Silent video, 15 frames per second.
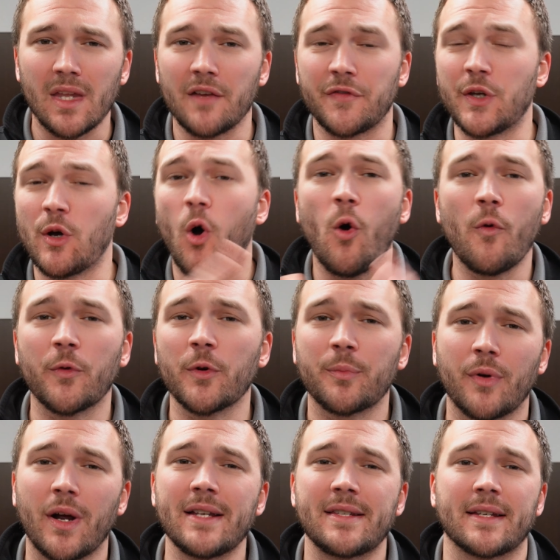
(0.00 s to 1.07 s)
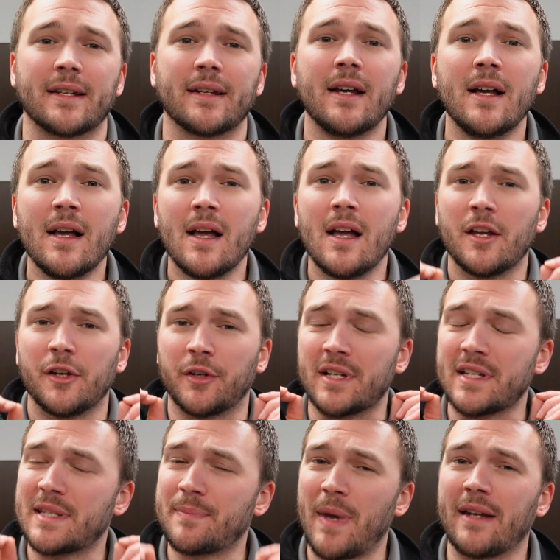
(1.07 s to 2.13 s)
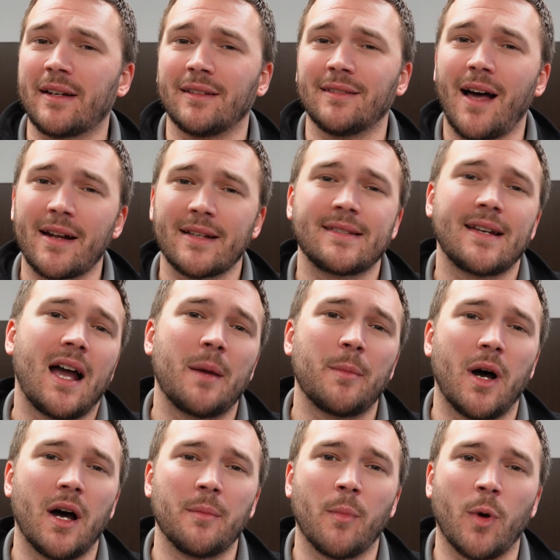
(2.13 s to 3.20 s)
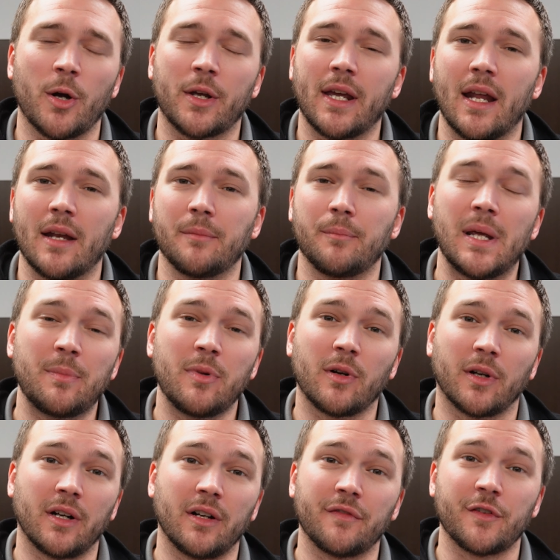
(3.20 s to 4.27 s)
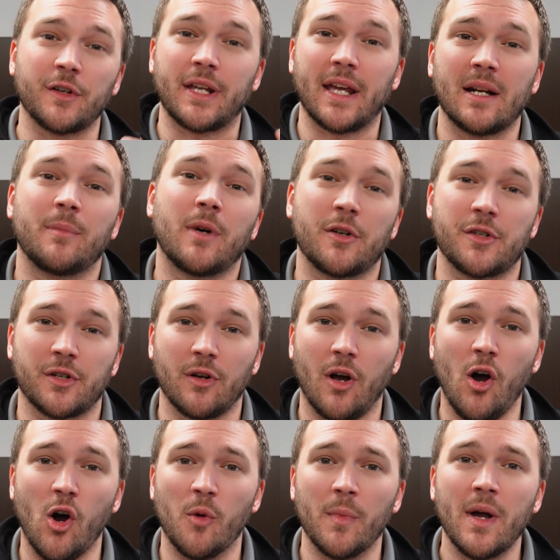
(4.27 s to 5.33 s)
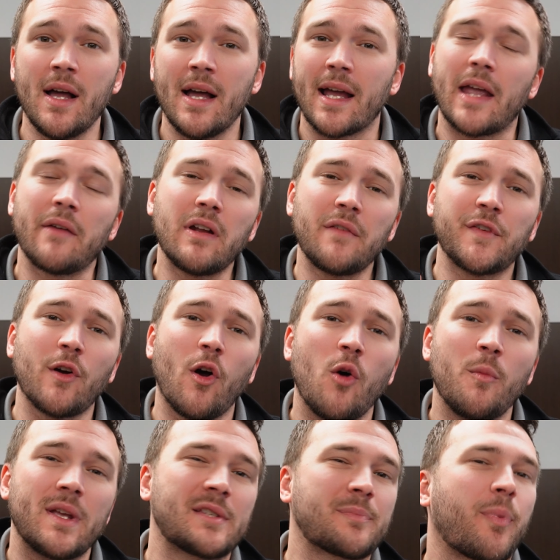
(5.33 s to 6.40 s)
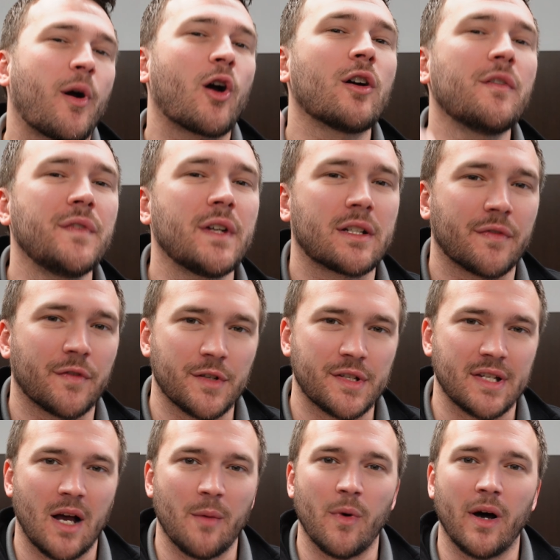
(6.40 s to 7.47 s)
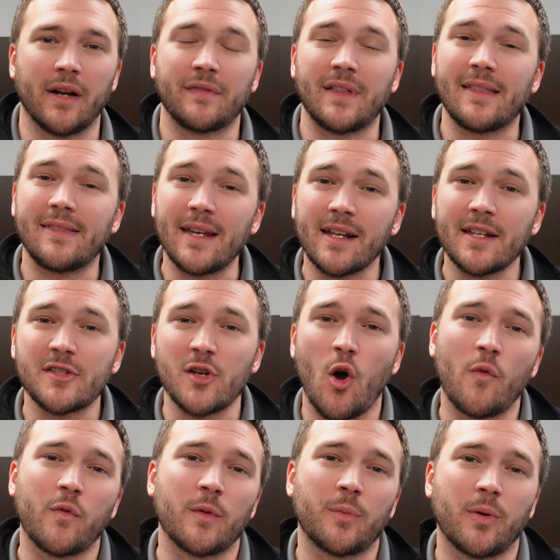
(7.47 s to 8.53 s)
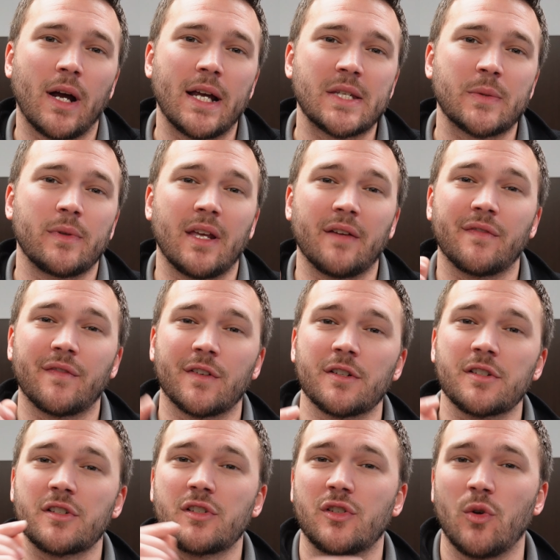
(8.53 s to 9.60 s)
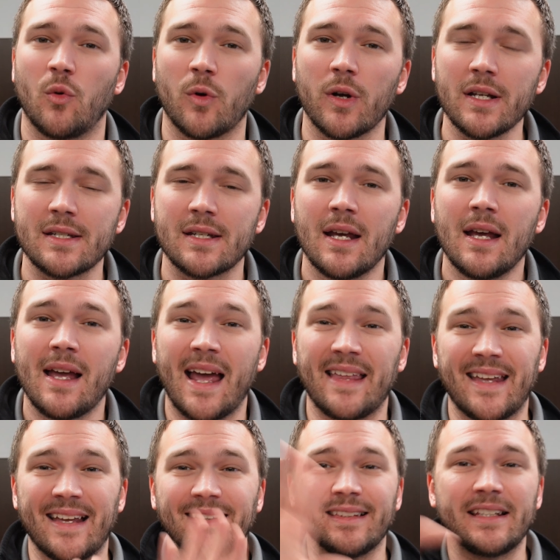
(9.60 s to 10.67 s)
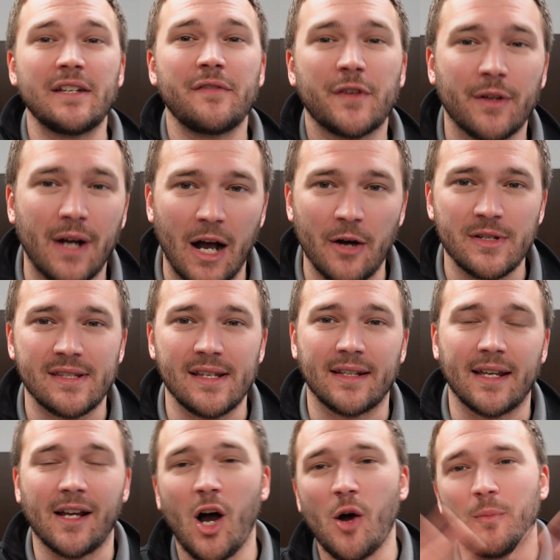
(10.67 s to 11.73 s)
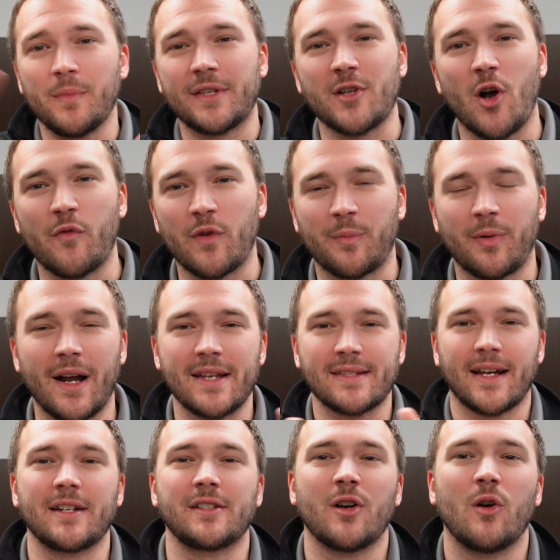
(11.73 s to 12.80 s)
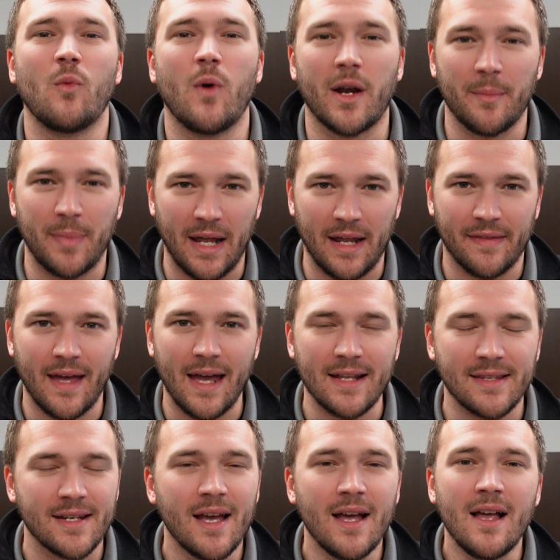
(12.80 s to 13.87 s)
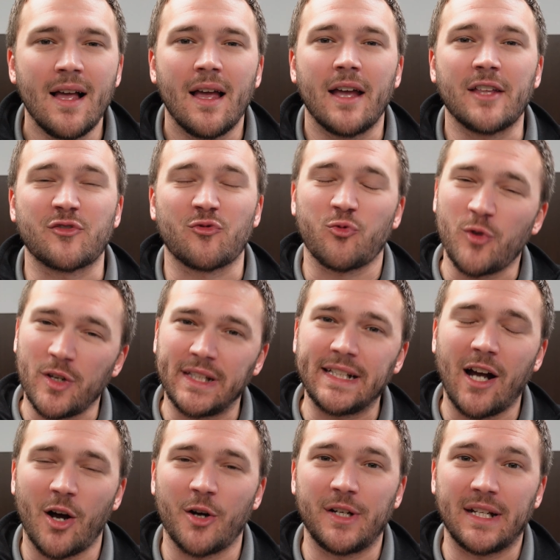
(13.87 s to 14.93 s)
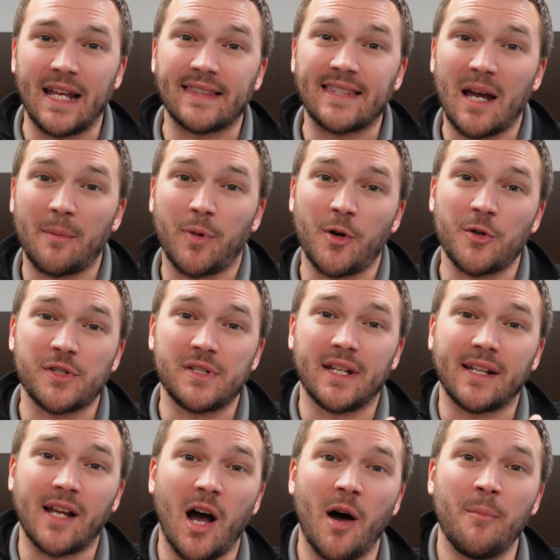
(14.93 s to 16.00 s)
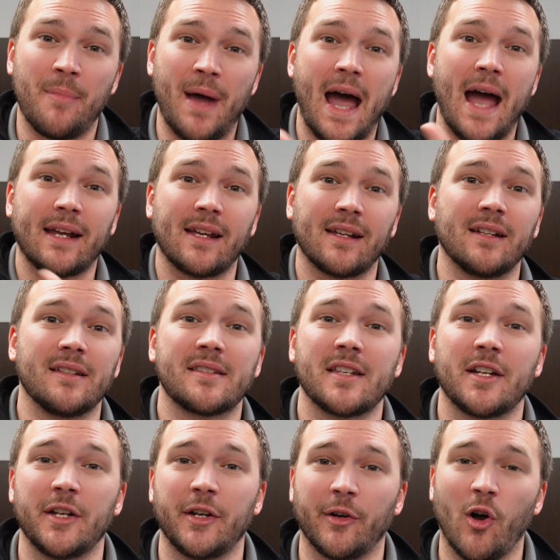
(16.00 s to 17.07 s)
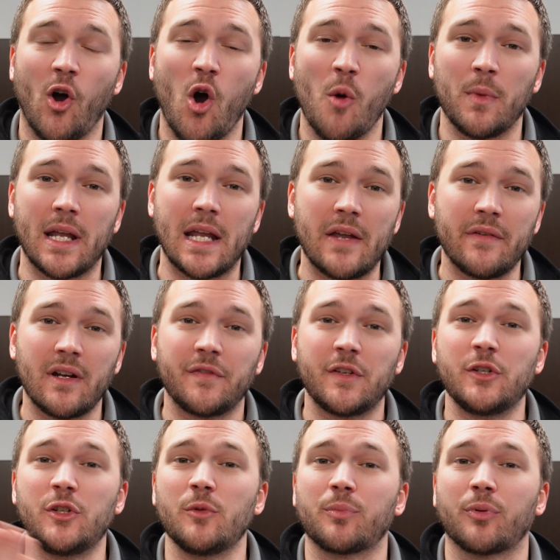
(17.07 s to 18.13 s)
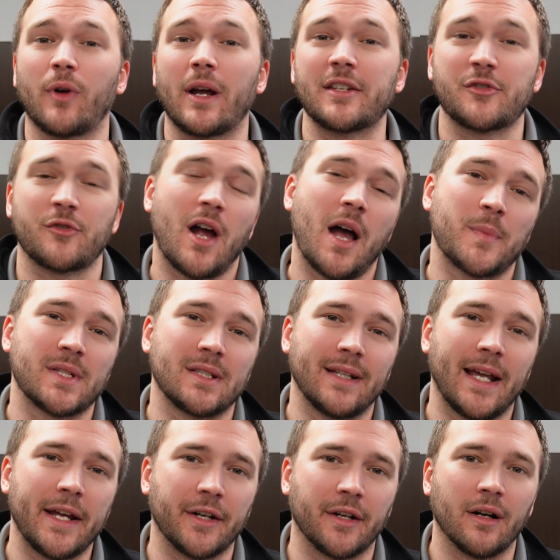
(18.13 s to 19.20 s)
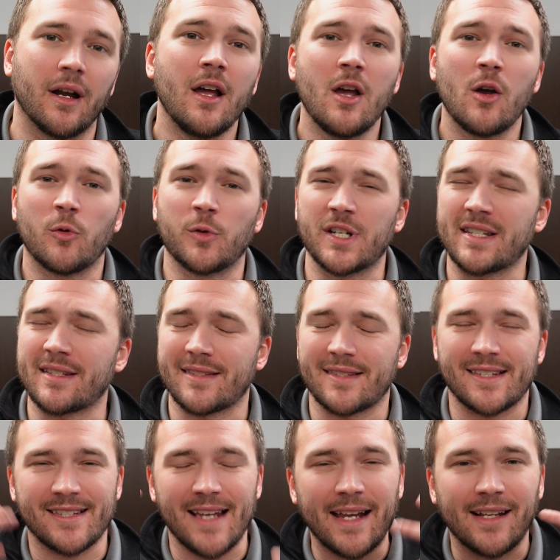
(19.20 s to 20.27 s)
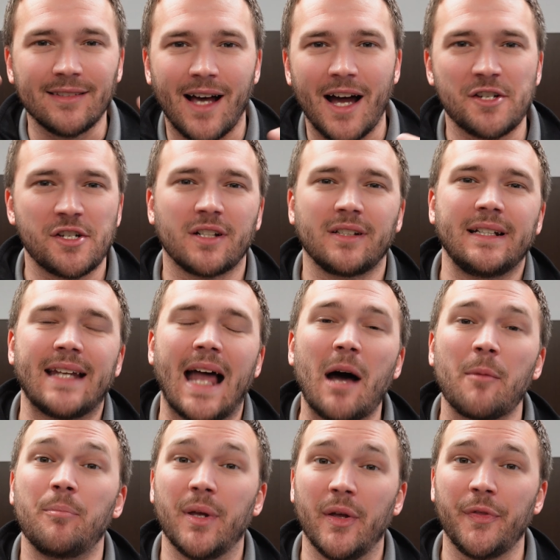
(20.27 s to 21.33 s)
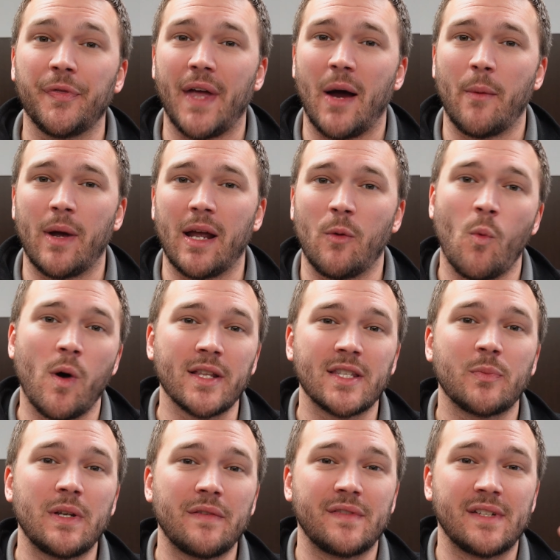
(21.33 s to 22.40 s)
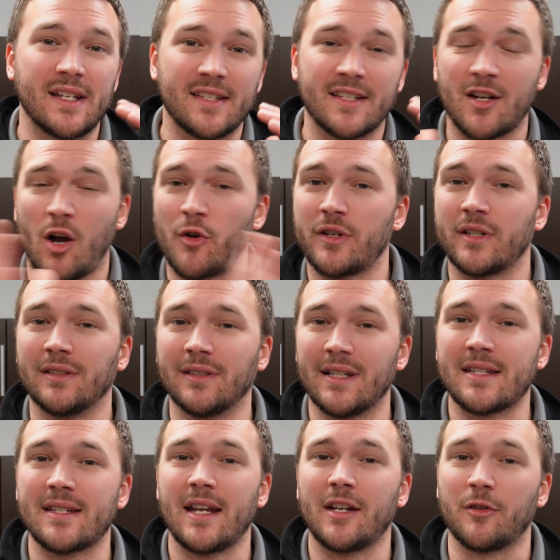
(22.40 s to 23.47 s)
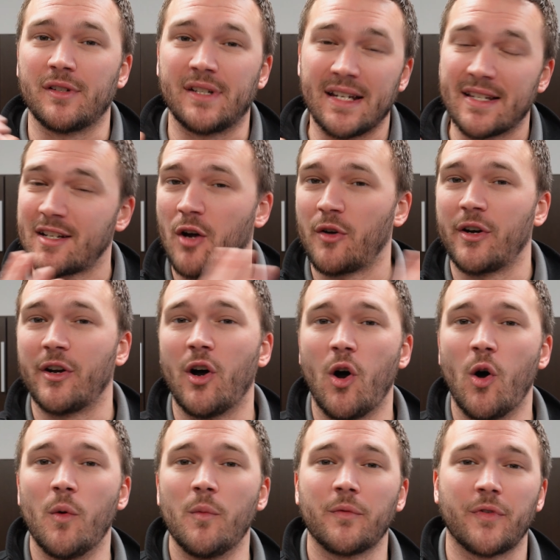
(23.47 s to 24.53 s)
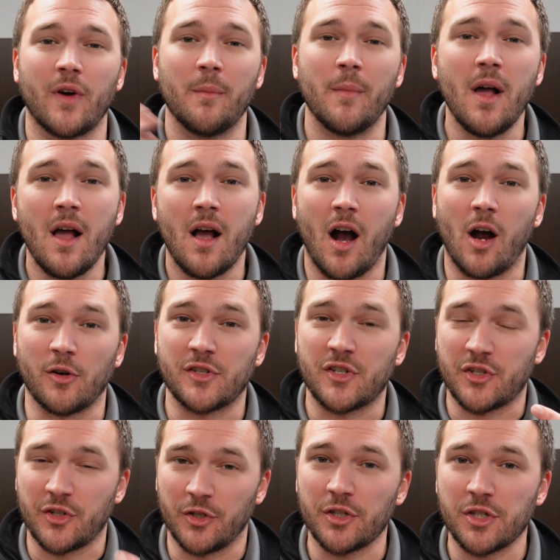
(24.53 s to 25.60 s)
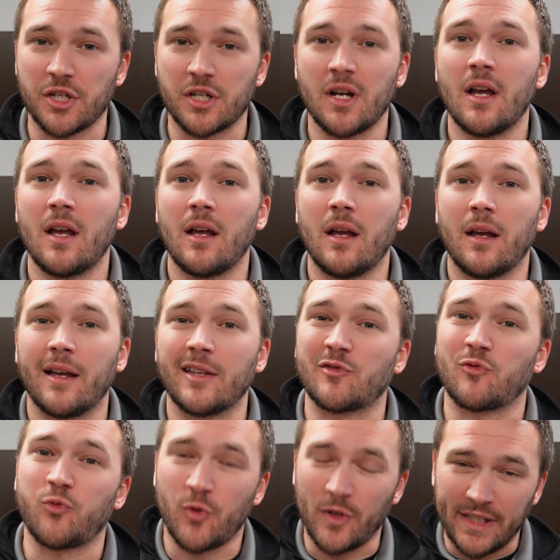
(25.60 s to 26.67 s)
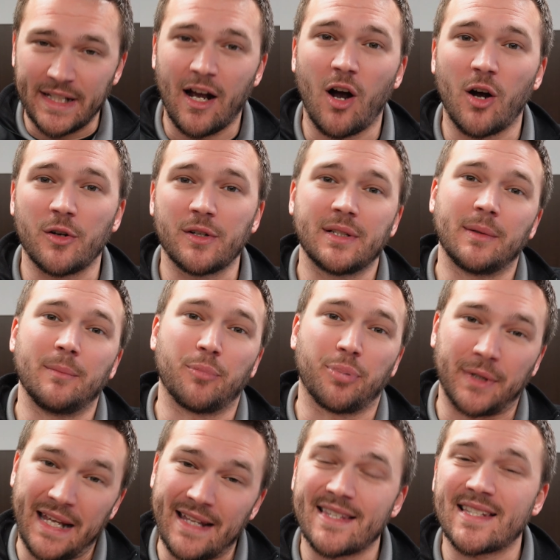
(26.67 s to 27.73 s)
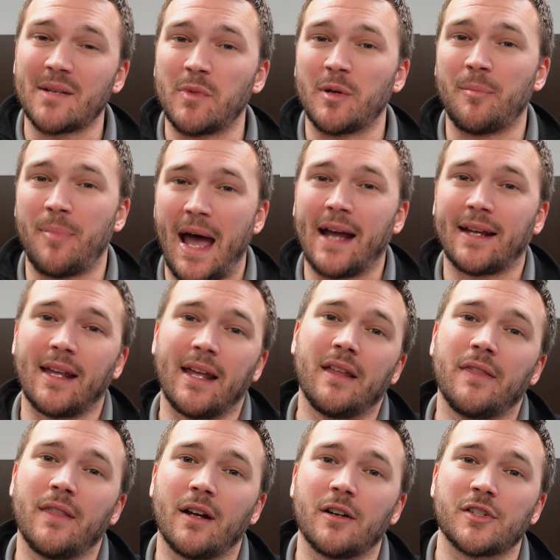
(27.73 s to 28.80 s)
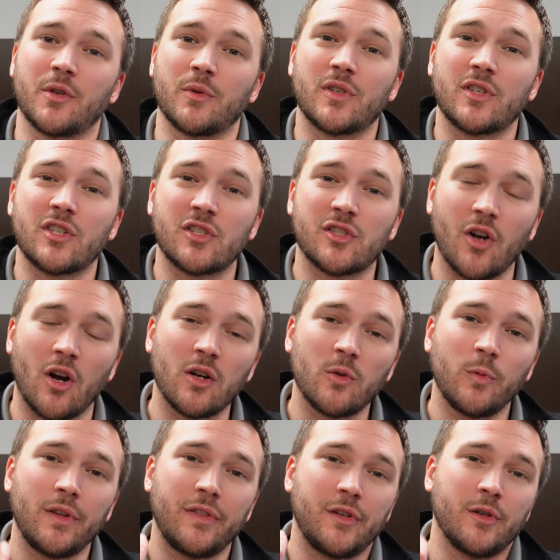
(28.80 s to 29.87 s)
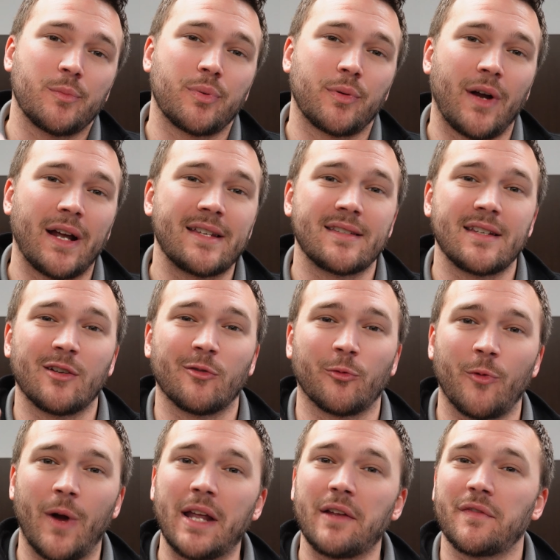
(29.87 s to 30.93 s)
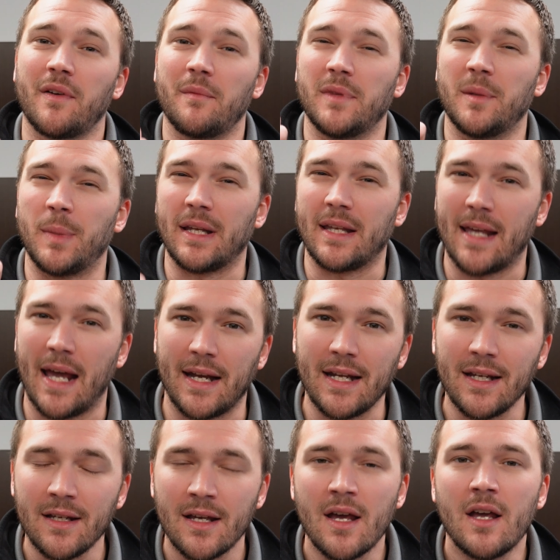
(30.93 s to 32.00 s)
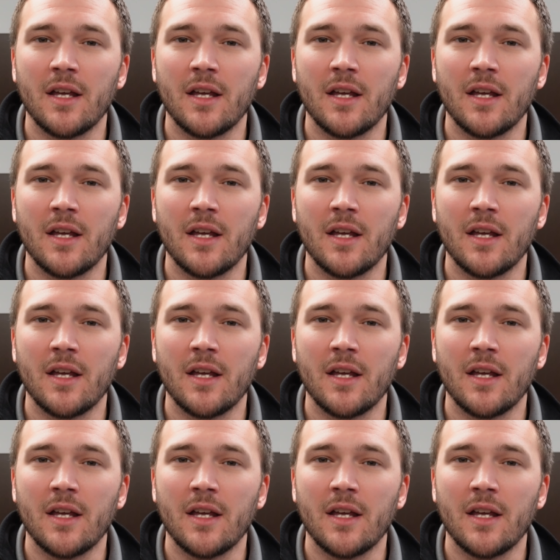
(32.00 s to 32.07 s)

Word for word: If you overprice it, you're gonna spend a lot of time on market and people are gonna forget about your home. Even if your home is perfect for someone, if they think it's overpriced when they first tour it and they leave your house thinking, oh, it's overpriced, I don't wanna pay that, it's really hard to get that person to come back and consider your home, even if you do price drops later. We're just psychologically not built that way. Once we've discarded a listing or discarded a home from our search, it's really hard to get someone back in there. So start with your pricing right from the beginning.